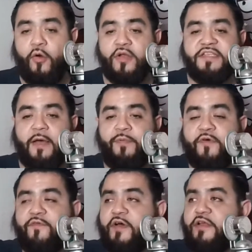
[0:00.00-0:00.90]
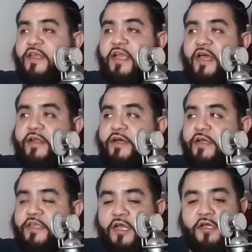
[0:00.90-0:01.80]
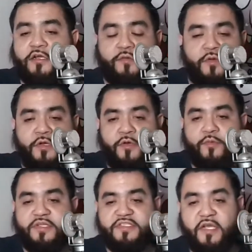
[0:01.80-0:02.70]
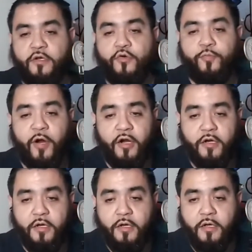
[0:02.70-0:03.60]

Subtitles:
Oh, on top of they got young with Sung Hoo Park.